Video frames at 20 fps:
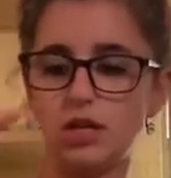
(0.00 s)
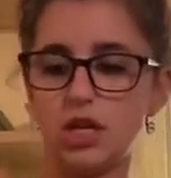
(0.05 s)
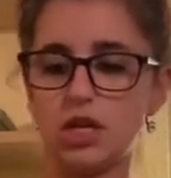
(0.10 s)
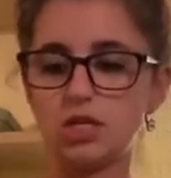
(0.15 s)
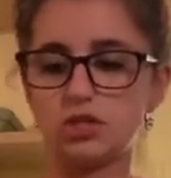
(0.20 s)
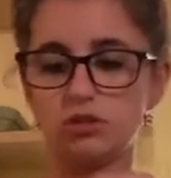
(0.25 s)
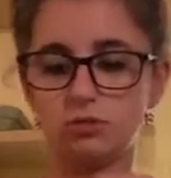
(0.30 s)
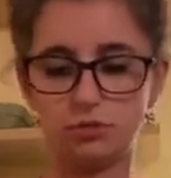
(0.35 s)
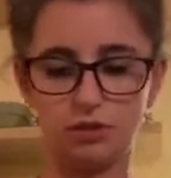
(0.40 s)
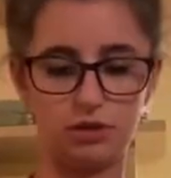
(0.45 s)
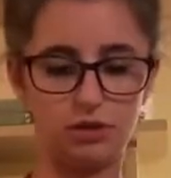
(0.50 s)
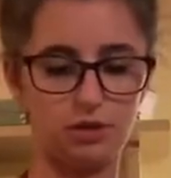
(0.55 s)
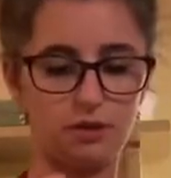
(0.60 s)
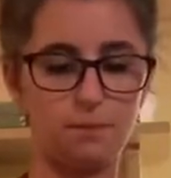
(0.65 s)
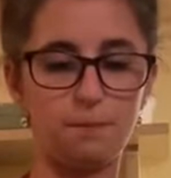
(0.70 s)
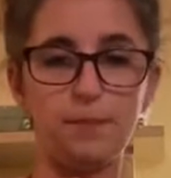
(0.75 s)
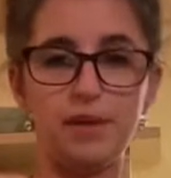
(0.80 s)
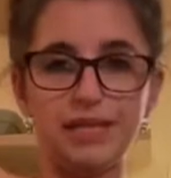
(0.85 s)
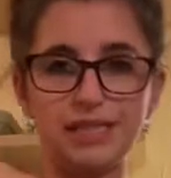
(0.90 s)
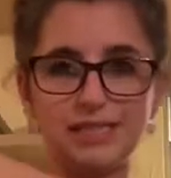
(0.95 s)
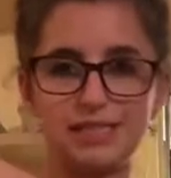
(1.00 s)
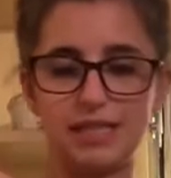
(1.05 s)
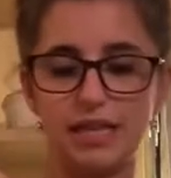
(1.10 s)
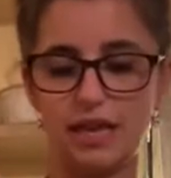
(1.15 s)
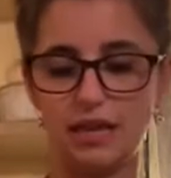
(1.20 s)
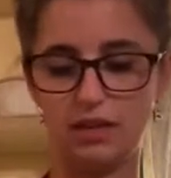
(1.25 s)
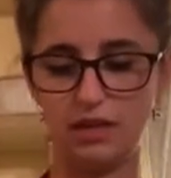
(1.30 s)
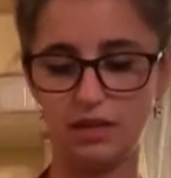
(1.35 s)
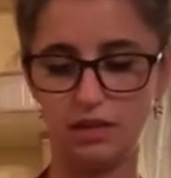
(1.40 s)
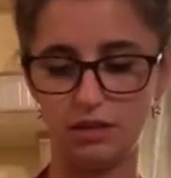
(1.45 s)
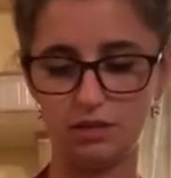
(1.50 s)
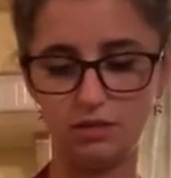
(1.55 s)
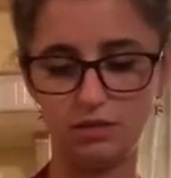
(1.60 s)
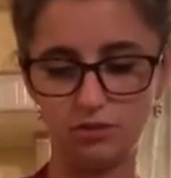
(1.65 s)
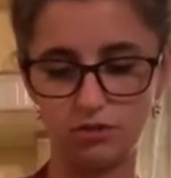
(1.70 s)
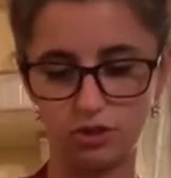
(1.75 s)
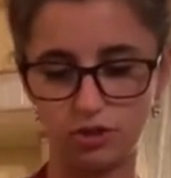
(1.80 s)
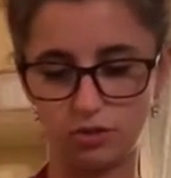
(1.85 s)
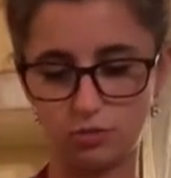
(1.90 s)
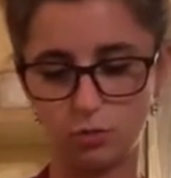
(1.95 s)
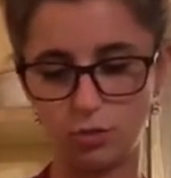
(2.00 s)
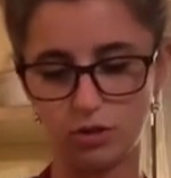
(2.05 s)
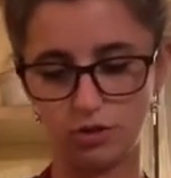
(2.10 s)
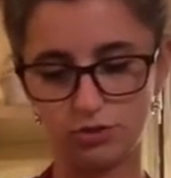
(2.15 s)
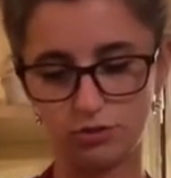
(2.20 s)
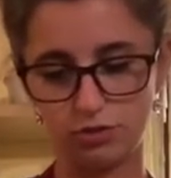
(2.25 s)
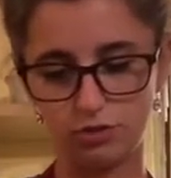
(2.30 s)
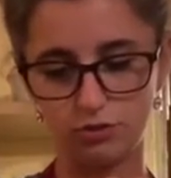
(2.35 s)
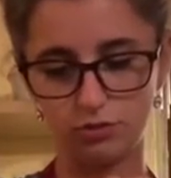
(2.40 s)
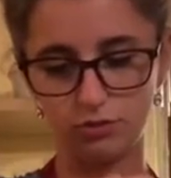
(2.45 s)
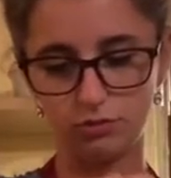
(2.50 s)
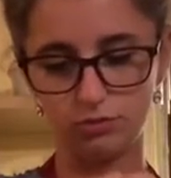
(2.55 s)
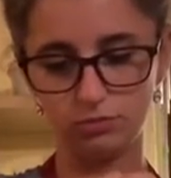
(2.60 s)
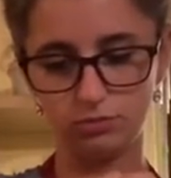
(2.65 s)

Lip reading: So I'm gonna mix that in, just 1, 2.